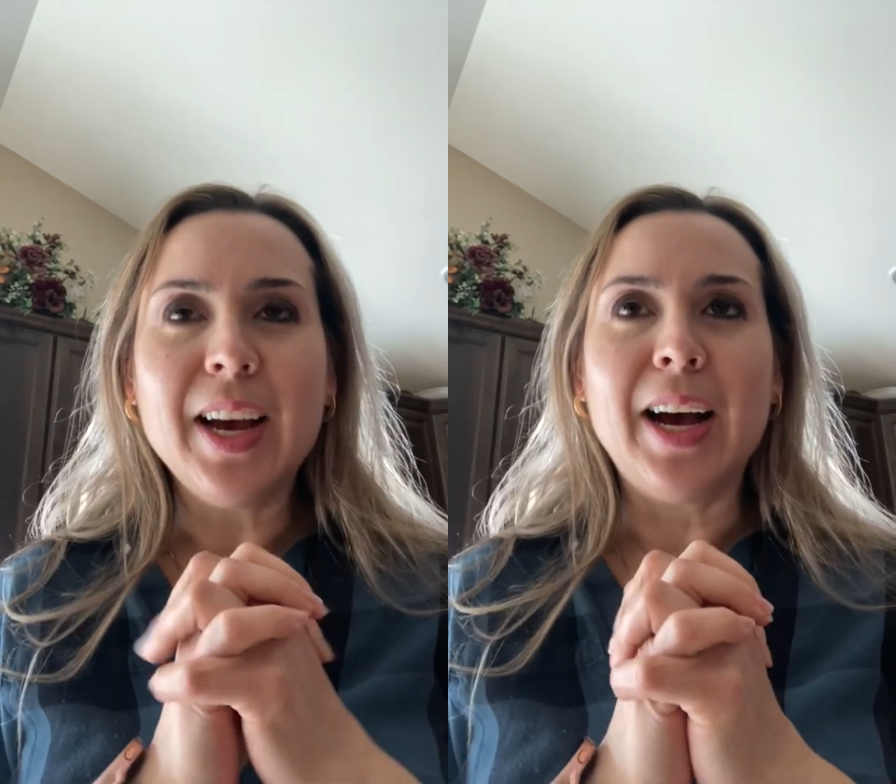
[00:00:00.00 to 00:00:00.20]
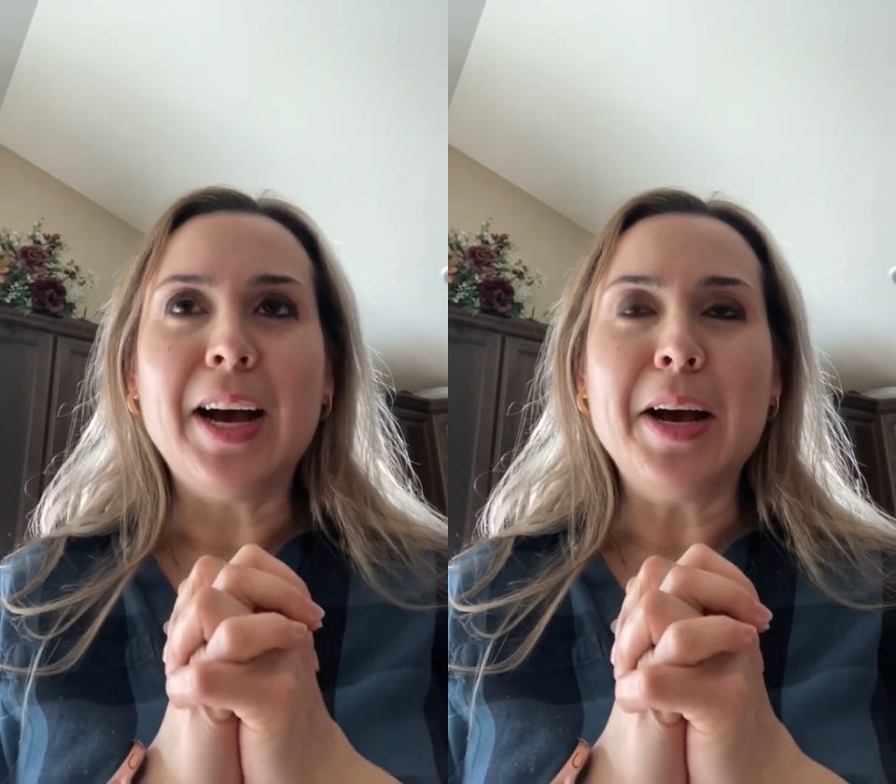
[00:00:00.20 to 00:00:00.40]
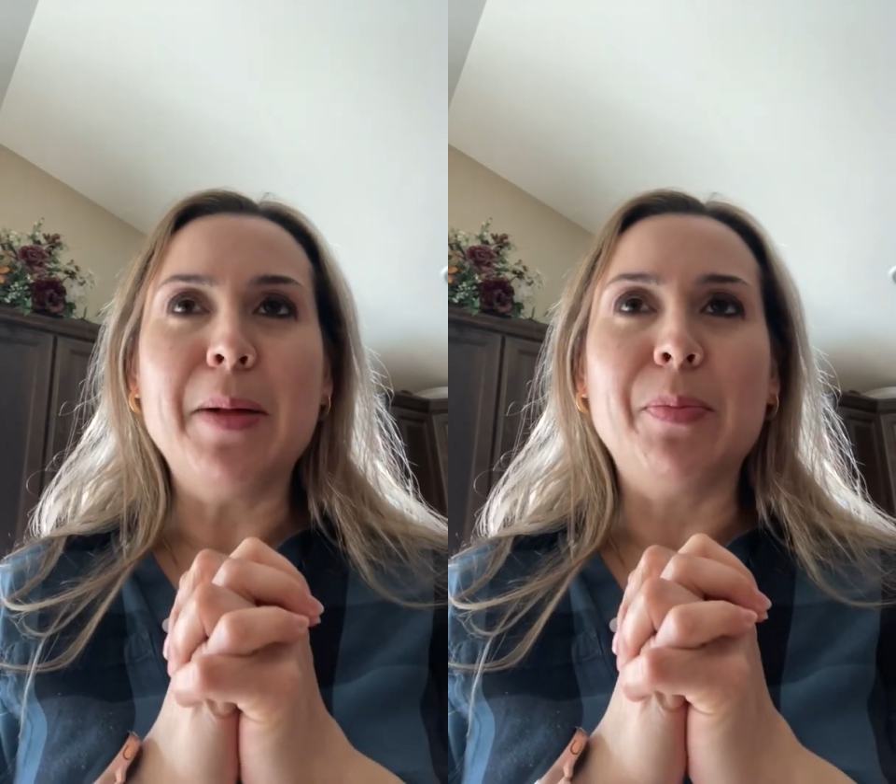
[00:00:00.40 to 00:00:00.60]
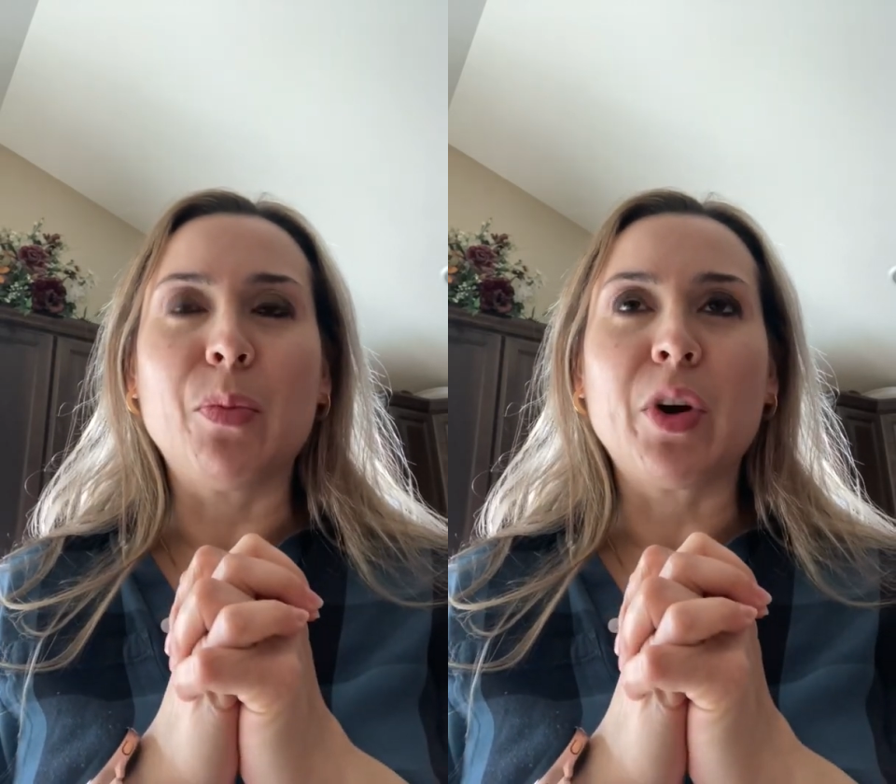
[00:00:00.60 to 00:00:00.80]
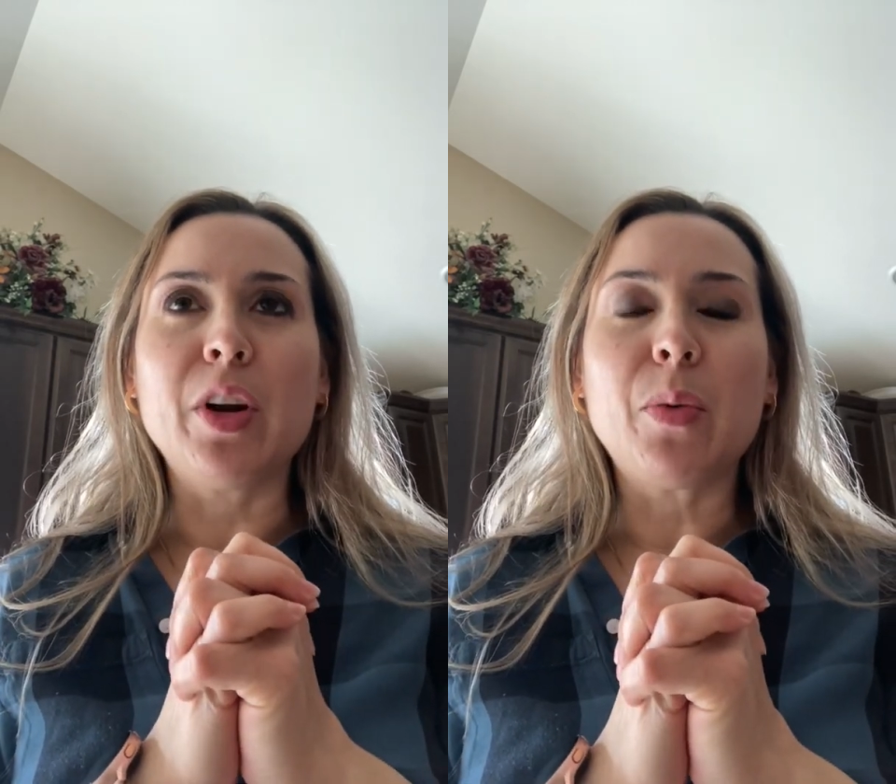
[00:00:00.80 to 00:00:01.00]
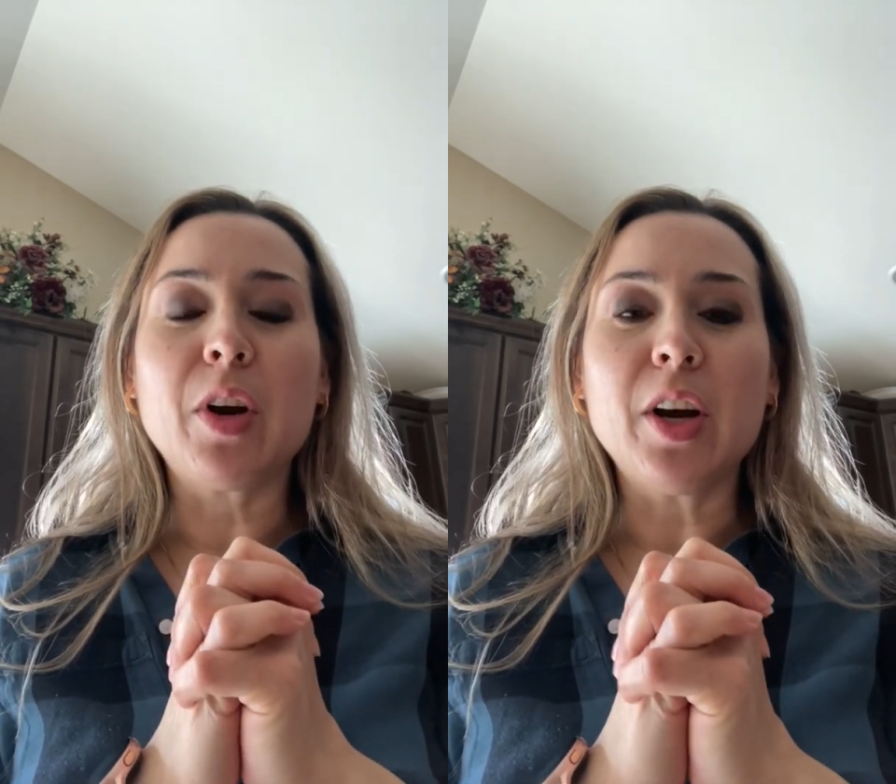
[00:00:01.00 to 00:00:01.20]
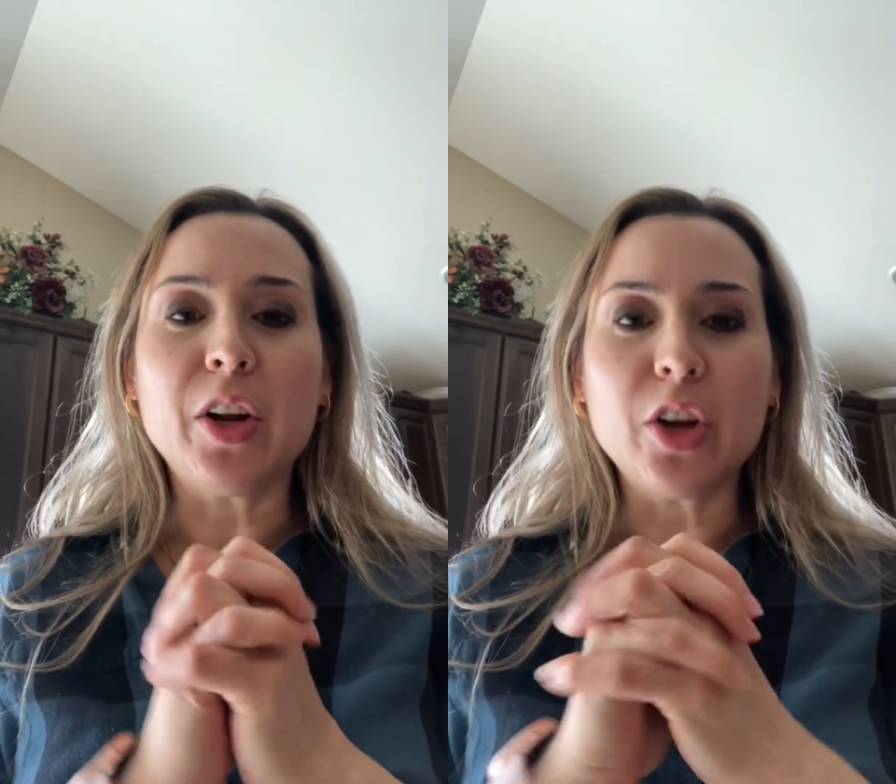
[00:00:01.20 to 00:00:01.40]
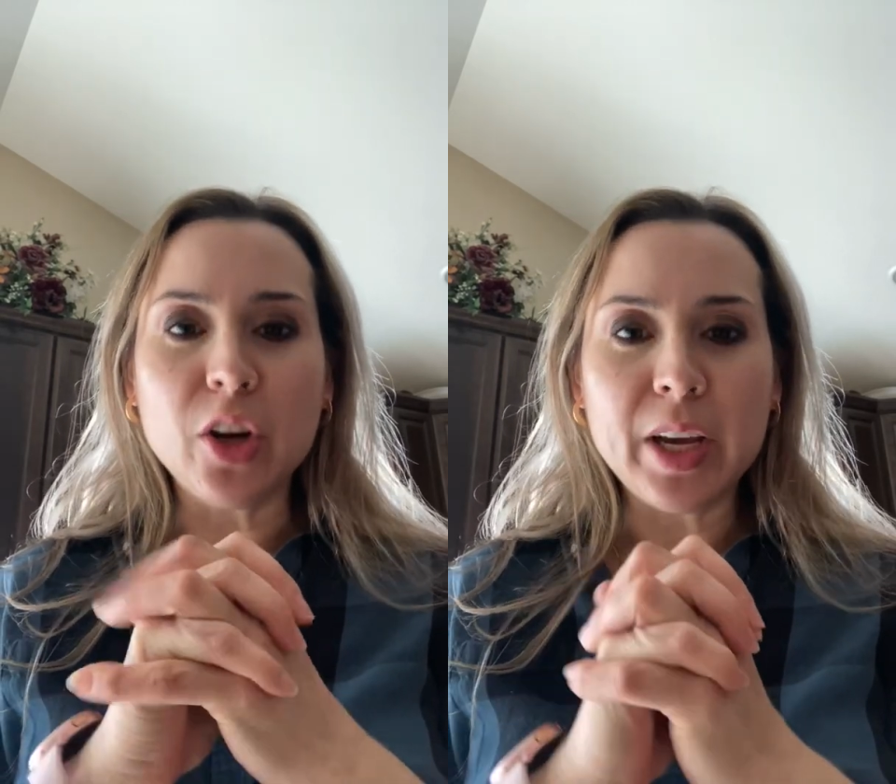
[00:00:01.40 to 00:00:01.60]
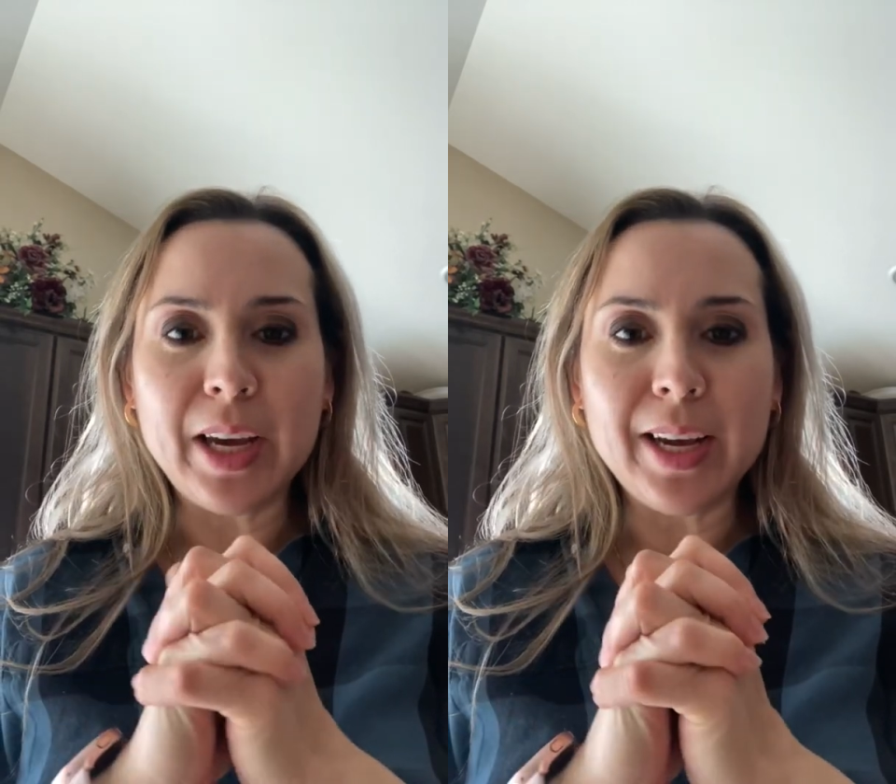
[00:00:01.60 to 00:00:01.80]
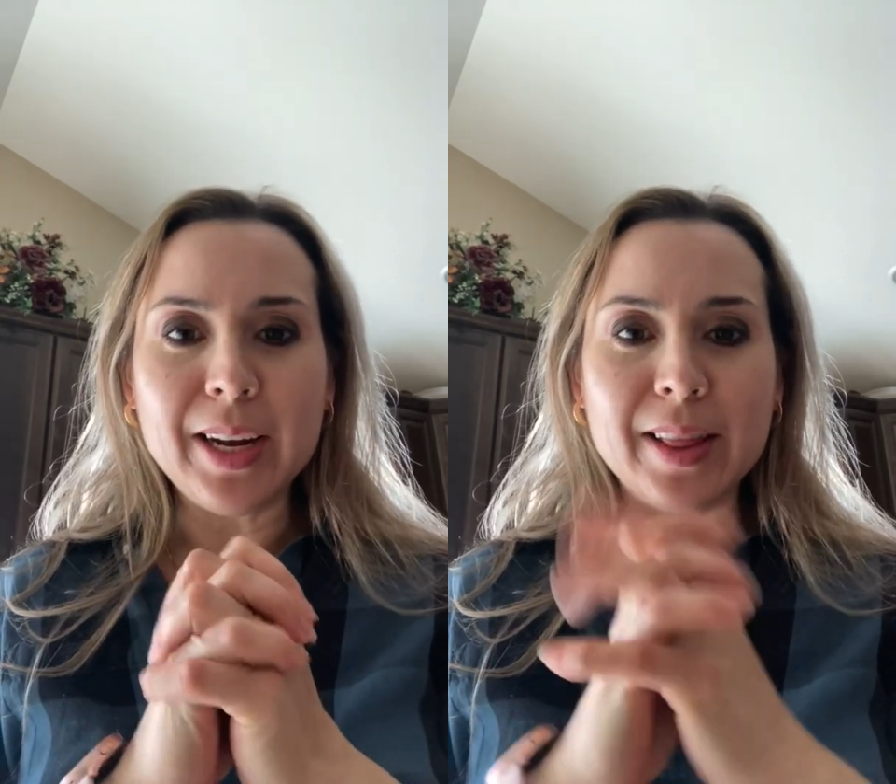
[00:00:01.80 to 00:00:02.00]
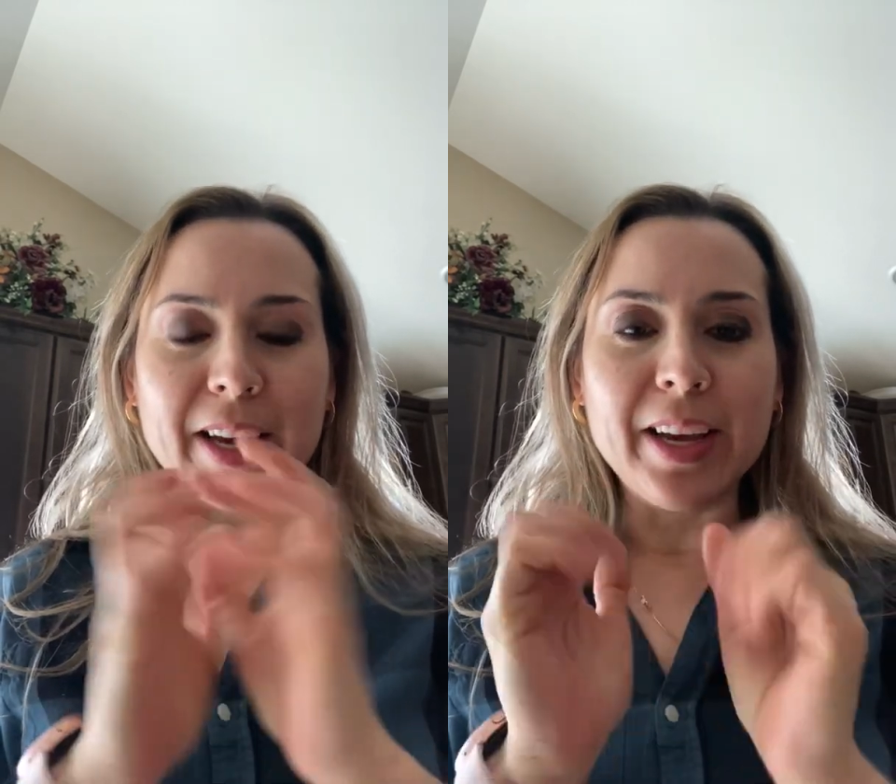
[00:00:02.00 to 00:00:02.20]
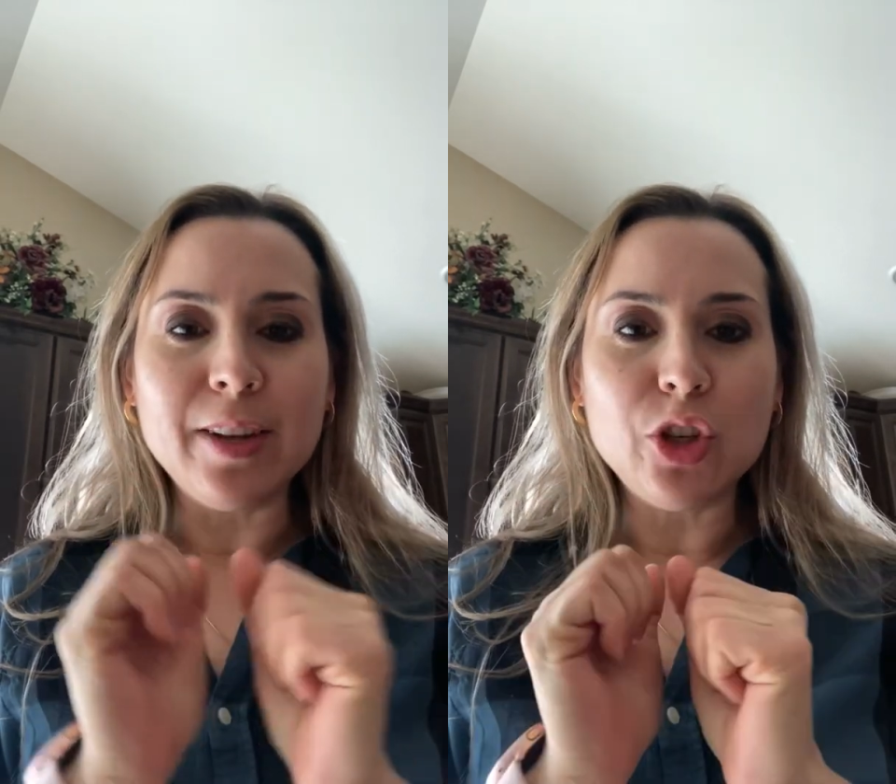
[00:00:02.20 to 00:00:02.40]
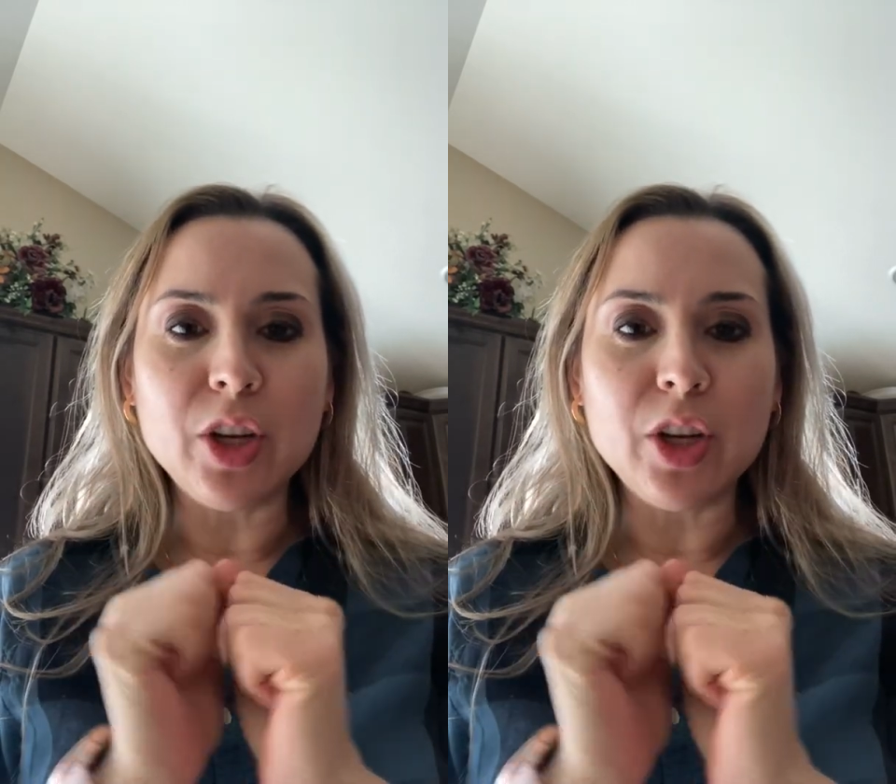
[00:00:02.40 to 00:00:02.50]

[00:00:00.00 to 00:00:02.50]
We're going to work on cooking in the kitchen,